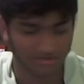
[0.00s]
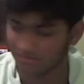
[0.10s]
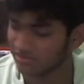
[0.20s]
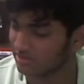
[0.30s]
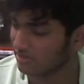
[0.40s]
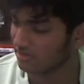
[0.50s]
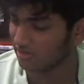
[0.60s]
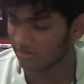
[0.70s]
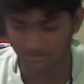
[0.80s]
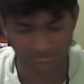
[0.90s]
Who's Lily?
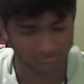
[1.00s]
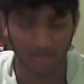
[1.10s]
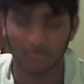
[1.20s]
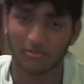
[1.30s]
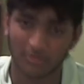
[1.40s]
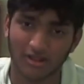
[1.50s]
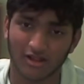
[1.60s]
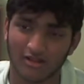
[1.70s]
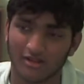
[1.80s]
Who's blah blah blah.